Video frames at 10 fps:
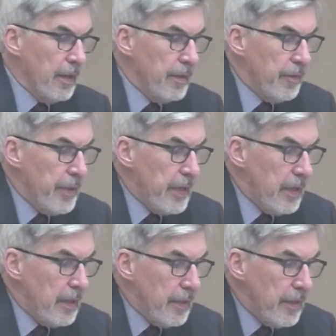
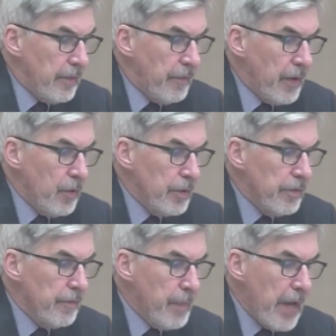3, identify
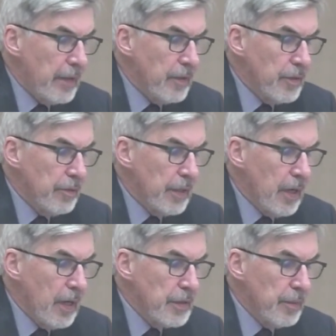order of magnitude
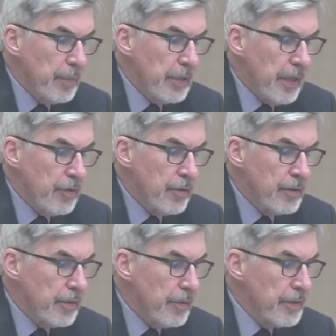costs and potential
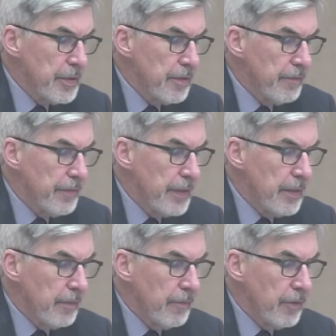sources of
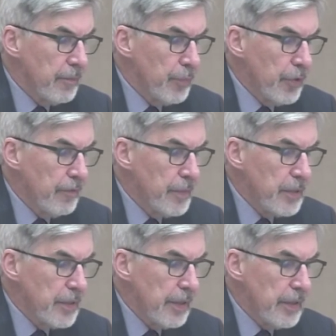funding for
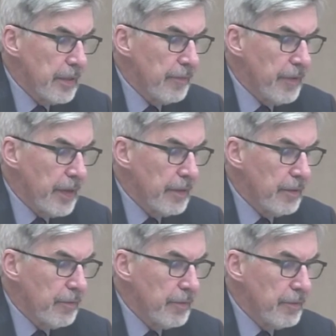improvements identified
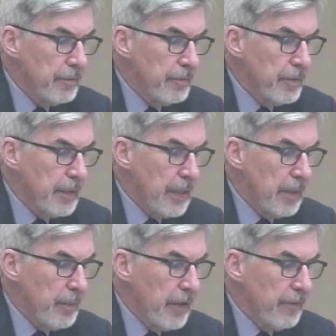through the
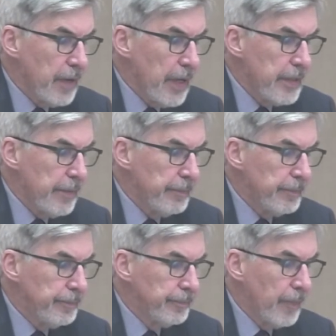above item.
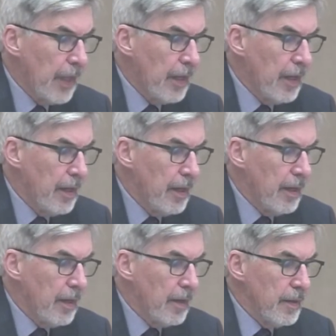
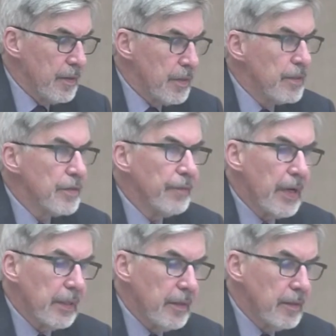Since
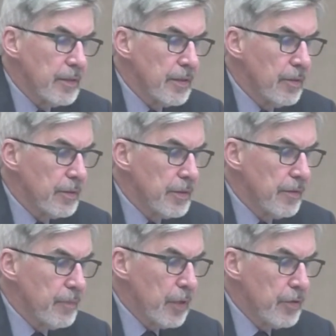filing this notice
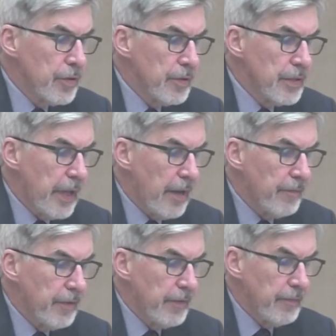of motion,
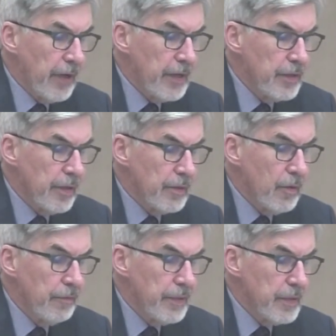staff have advised that
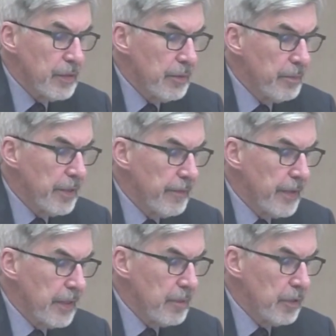no funds will be
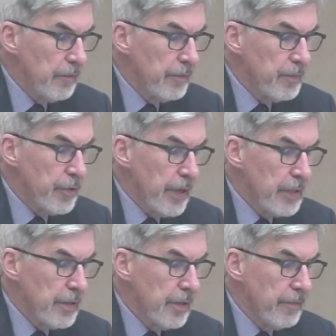available from
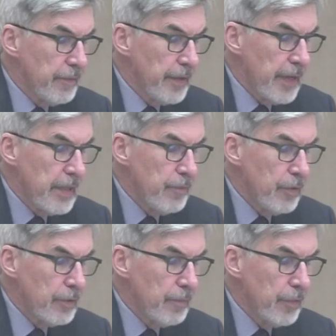TransLink for any
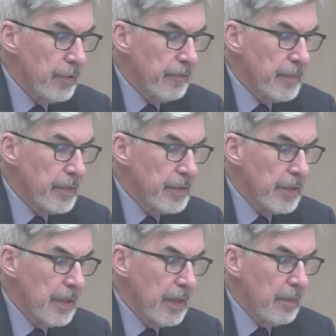road improvements
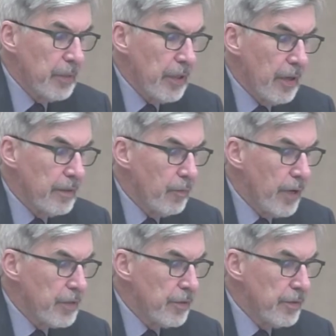beyond the
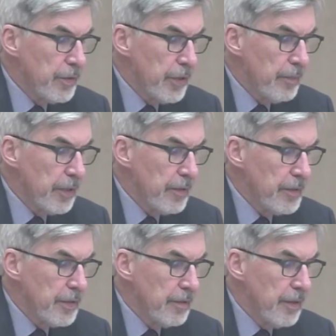western
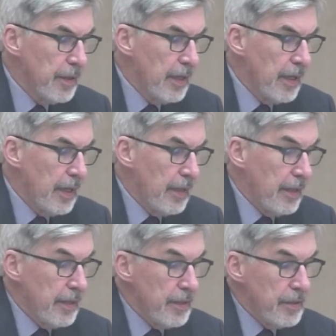terminus.
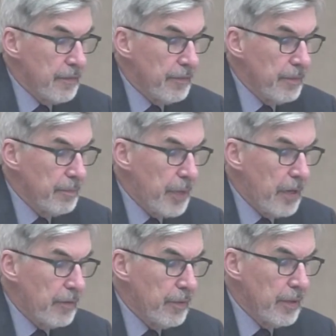That is, from
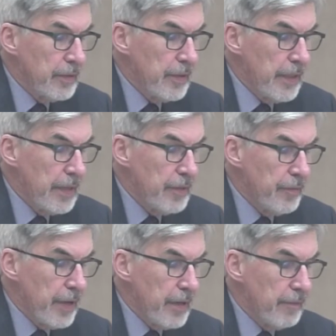Park Royal to
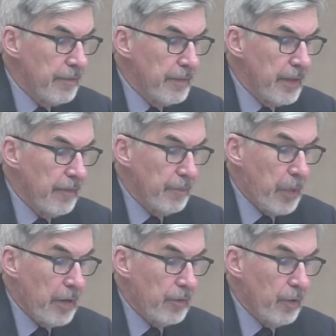Dunderave, if
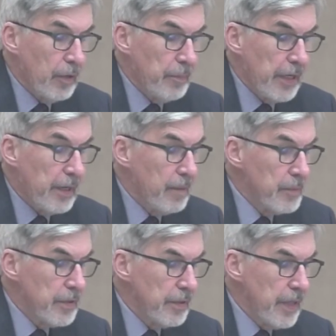Park Royal
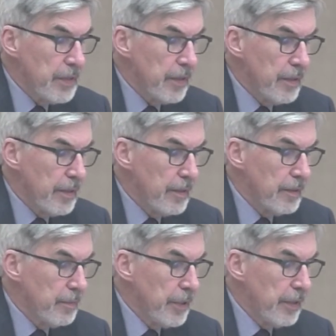becomes the designated
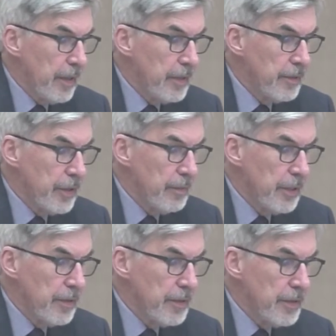Beeline
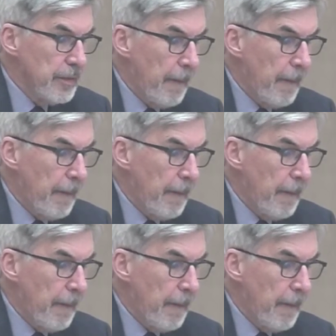terminus.